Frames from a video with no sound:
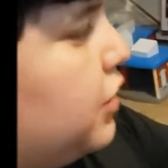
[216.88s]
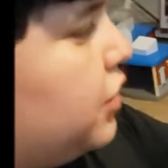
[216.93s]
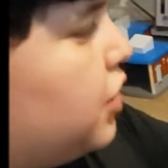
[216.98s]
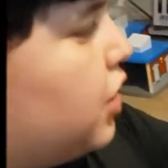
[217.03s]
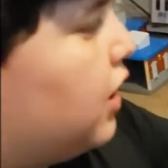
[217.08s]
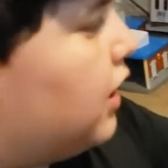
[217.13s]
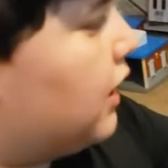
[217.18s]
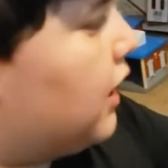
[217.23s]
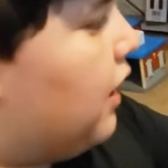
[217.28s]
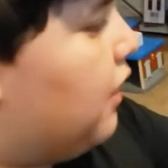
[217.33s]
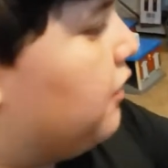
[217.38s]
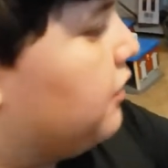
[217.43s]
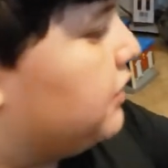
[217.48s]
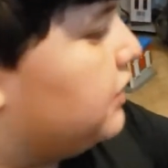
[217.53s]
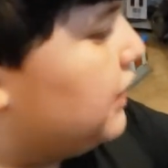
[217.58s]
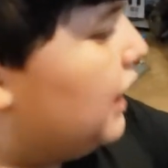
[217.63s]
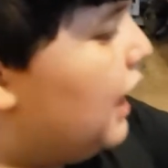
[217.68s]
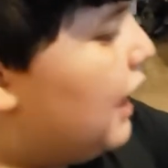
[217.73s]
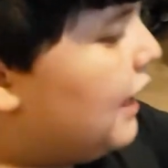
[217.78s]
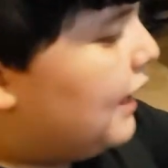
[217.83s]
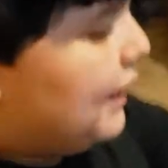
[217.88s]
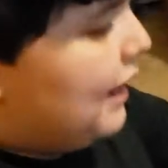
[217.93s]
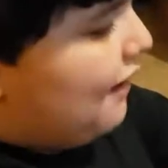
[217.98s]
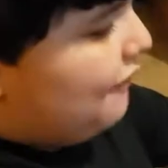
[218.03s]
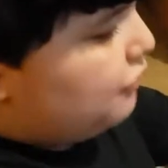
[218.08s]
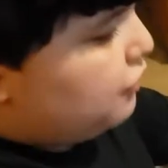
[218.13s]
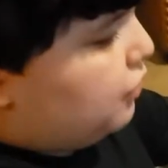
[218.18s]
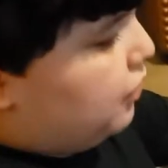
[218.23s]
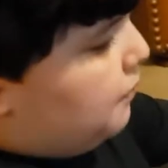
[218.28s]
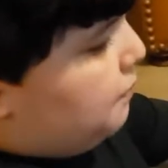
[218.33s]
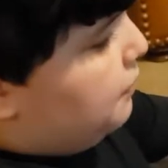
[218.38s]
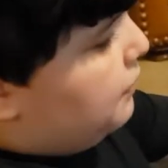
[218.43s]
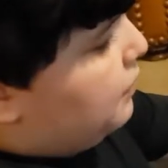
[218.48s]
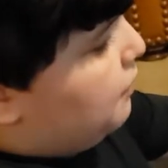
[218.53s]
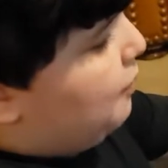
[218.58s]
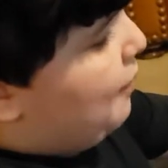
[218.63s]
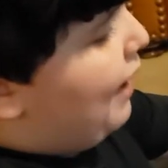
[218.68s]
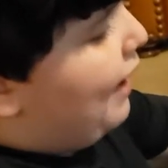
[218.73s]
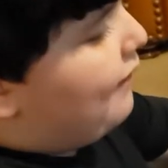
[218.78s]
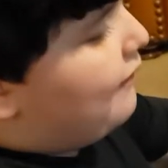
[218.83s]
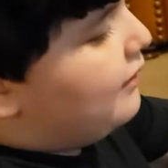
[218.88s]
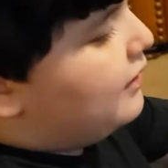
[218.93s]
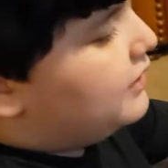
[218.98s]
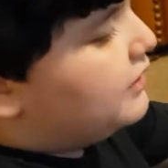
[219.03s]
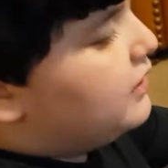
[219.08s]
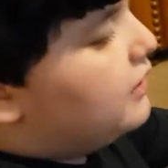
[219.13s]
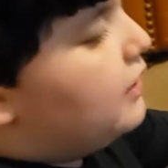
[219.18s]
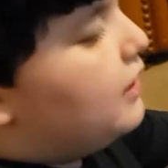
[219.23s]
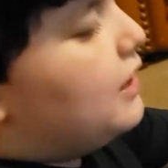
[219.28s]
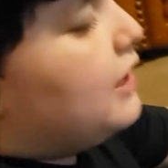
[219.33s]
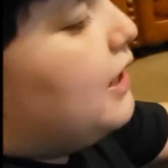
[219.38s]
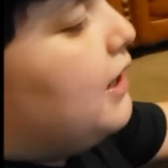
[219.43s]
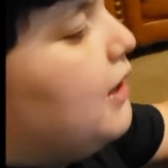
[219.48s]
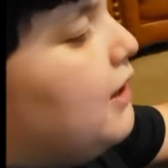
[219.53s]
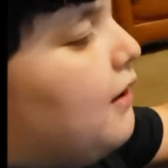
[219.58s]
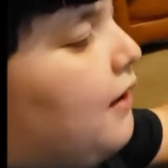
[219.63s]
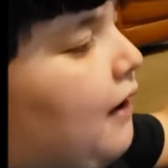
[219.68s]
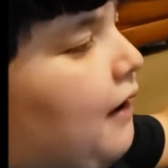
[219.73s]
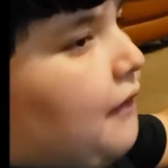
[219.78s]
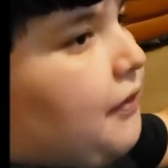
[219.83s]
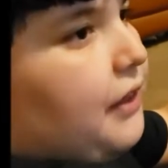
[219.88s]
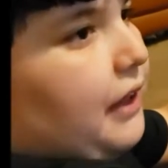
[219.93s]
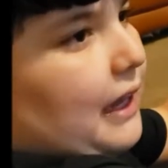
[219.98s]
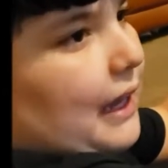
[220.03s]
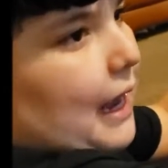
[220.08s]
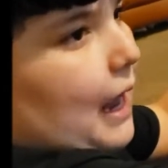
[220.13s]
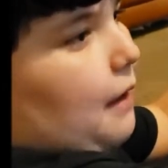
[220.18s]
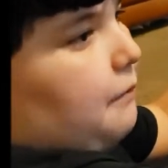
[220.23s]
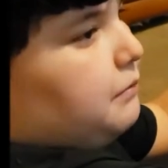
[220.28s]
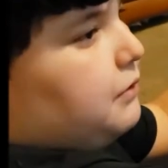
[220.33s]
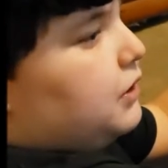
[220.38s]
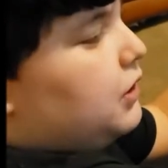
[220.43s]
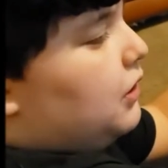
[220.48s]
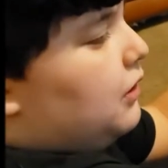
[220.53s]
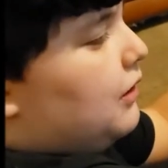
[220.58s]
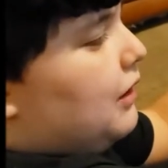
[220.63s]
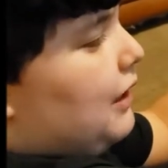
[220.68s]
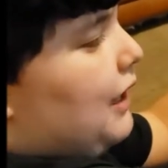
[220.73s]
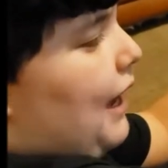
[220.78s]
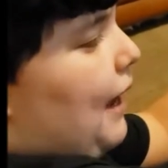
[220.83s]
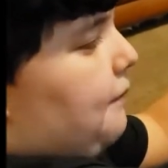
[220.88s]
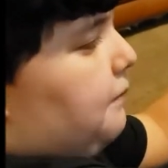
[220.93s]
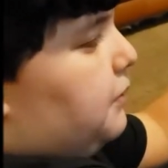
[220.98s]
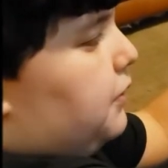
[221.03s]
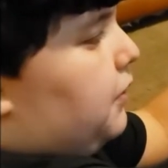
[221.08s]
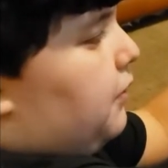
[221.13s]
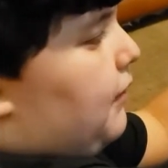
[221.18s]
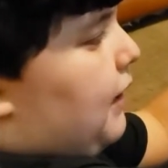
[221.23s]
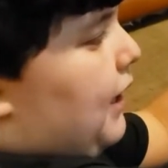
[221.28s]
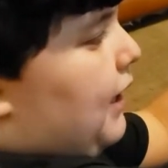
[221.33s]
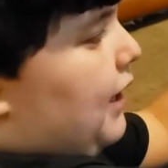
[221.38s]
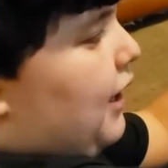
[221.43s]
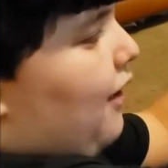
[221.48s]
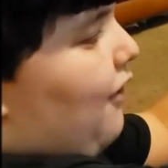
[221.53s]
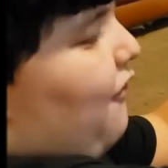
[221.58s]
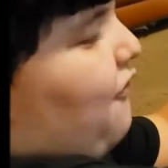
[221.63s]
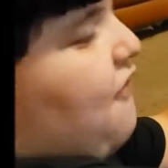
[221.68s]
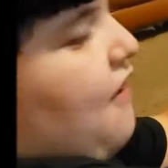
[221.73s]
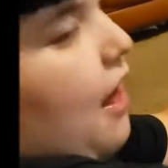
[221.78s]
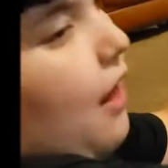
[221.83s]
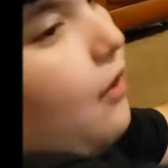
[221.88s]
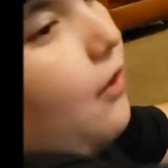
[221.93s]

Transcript: truck outside after we put the batteries on, the capsule right here fell